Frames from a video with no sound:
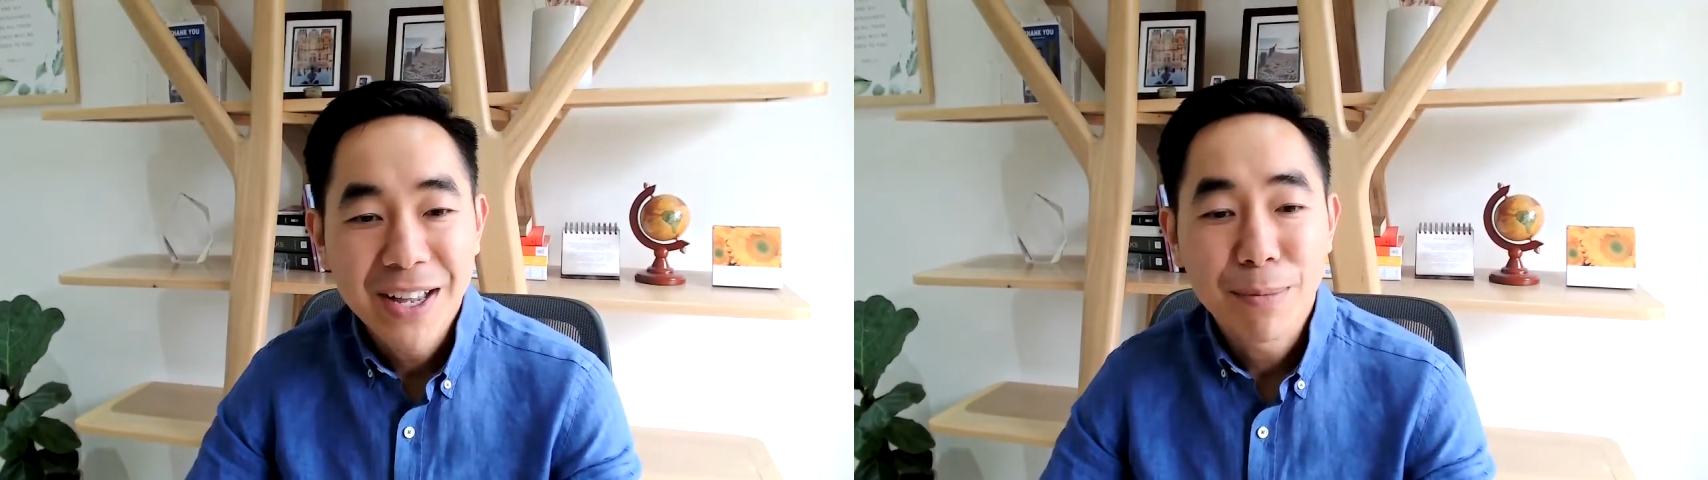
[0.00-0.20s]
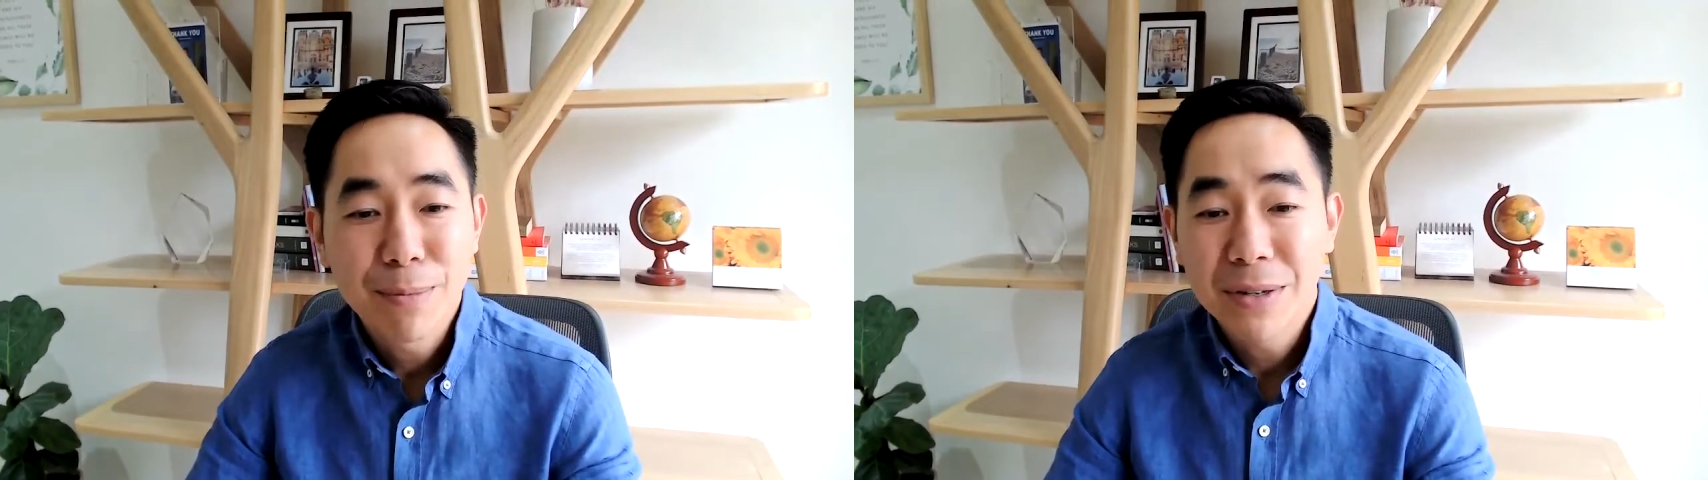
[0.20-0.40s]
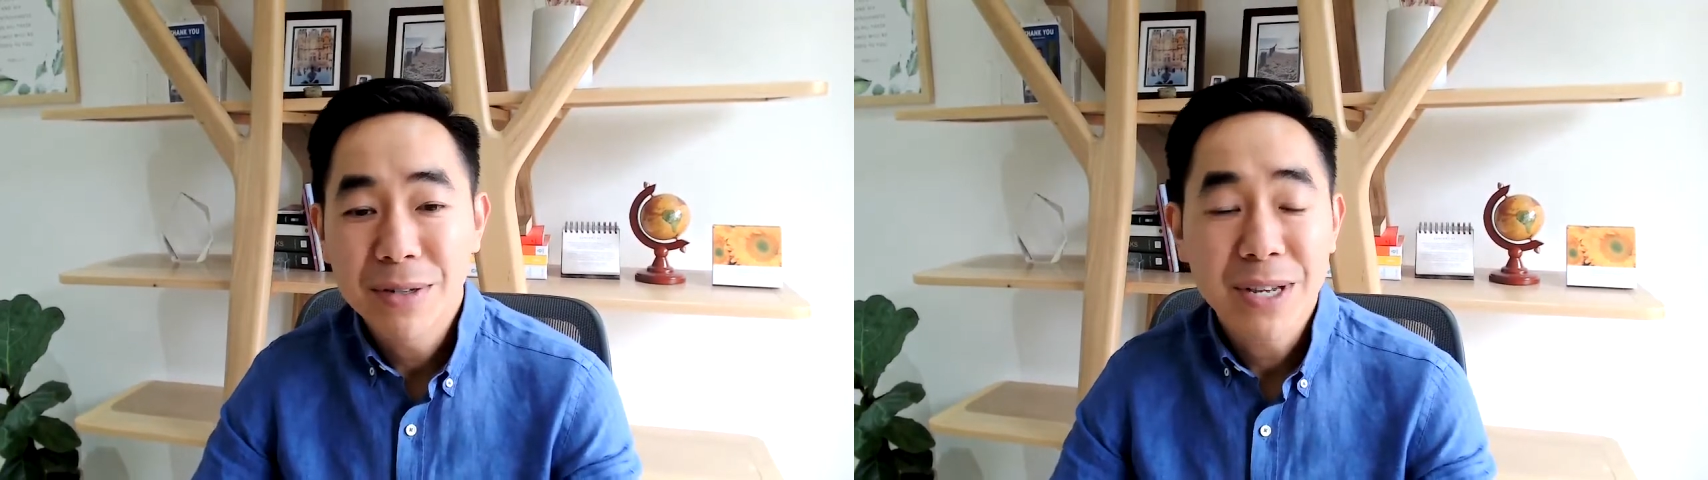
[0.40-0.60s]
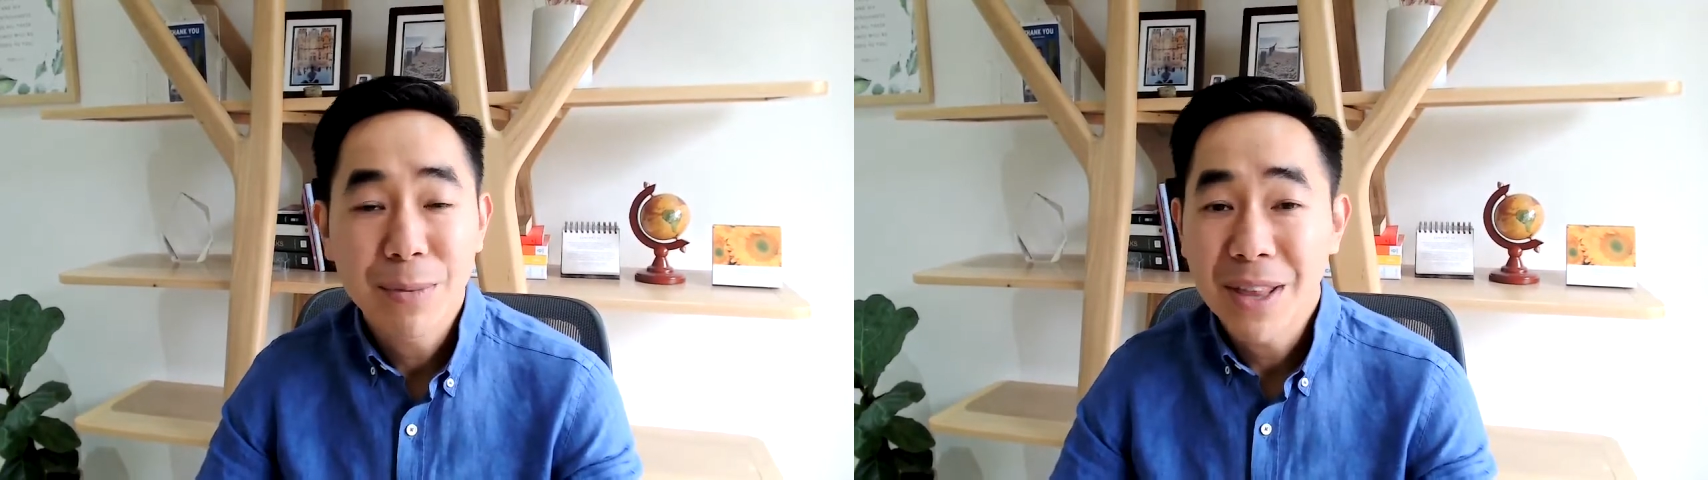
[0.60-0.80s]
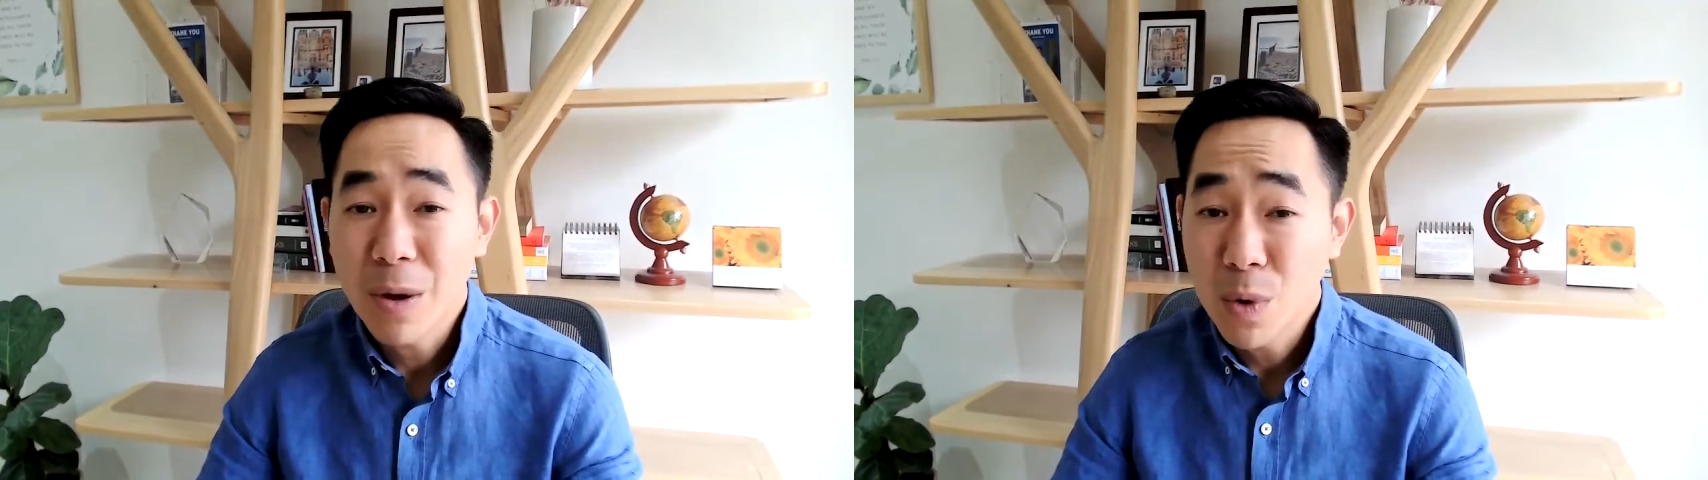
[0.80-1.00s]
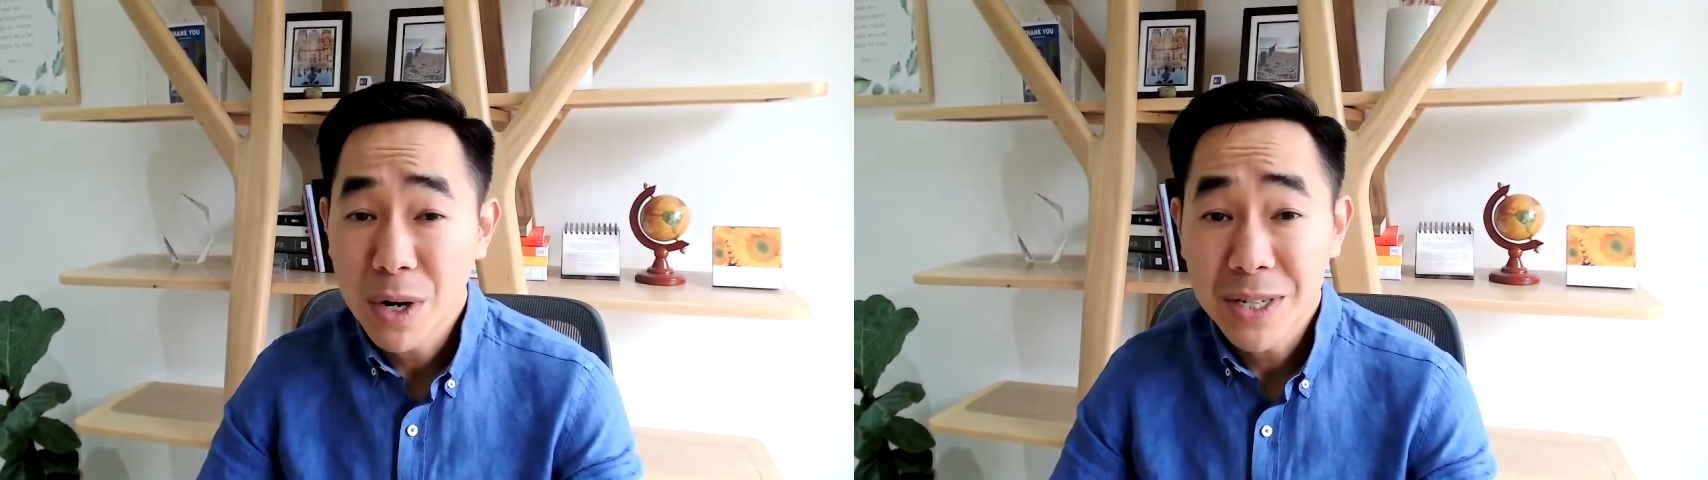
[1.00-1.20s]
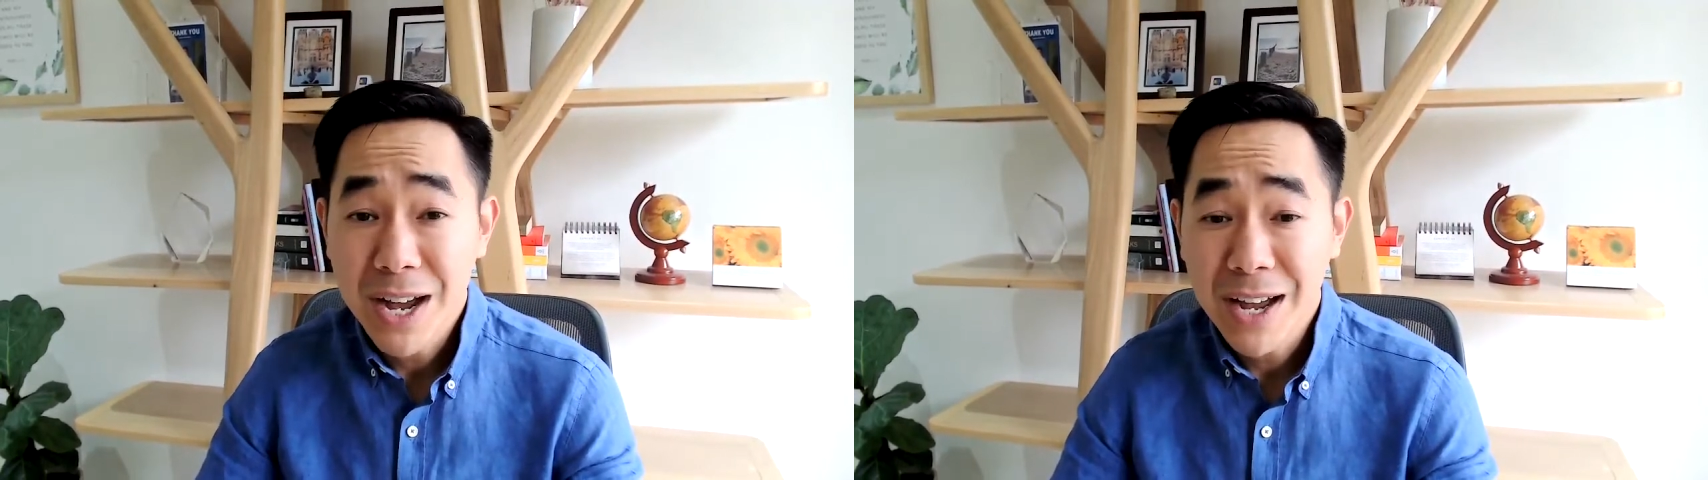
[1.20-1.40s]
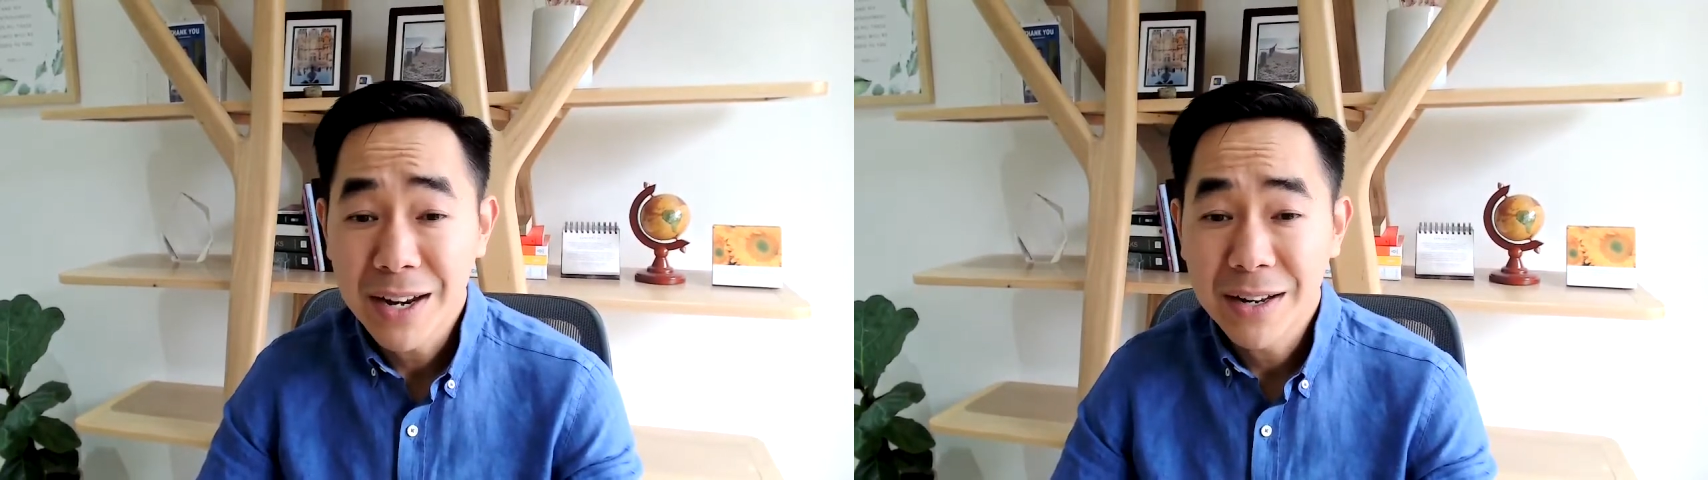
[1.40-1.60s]
compared to someone that worked
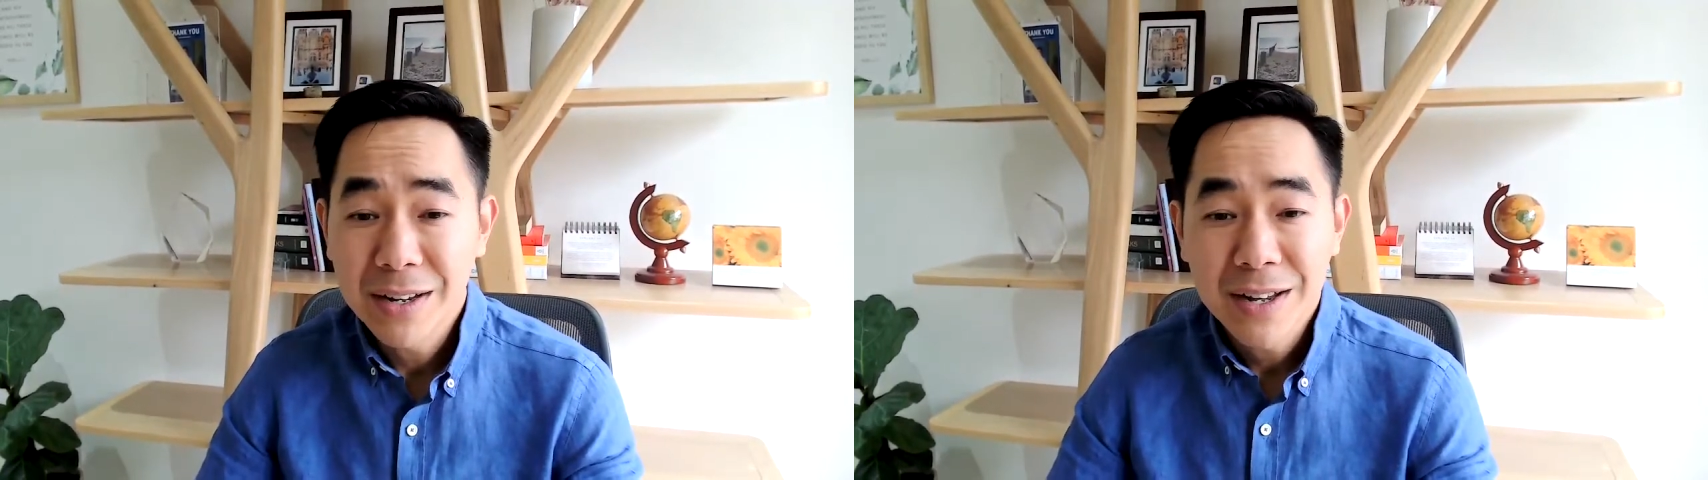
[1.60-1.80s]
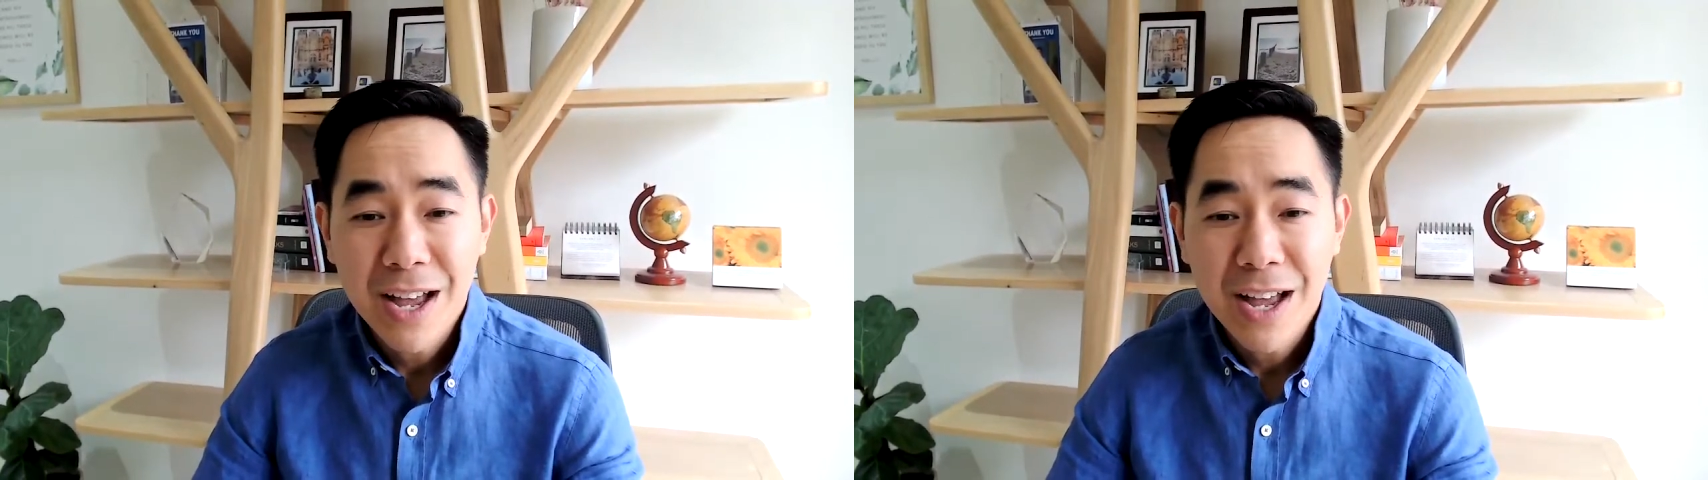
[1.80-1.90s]
hard